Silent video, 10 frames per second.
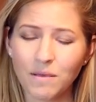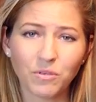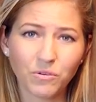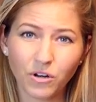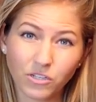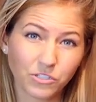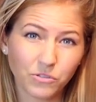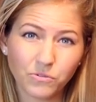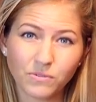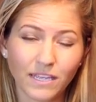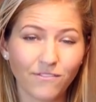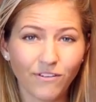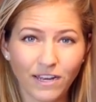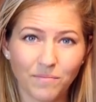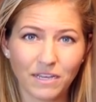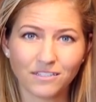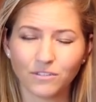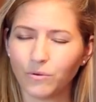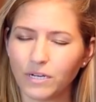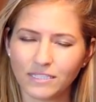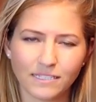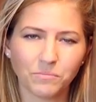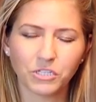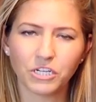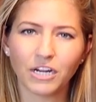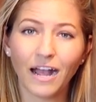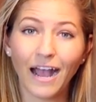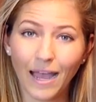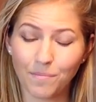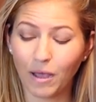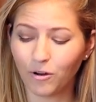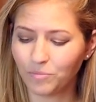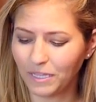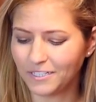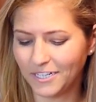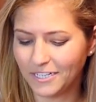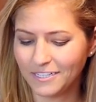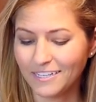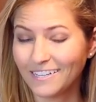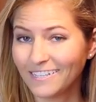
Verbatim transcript: but you can also use a Vitamix or a similar high-powered blender.